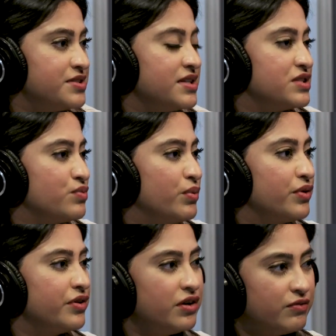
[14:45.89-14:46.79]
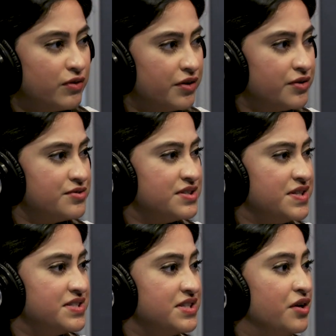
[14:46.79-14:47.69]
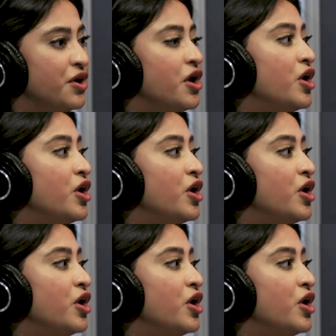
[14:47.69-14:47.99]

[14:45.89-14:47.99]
So that's what we're looking for in the OCT.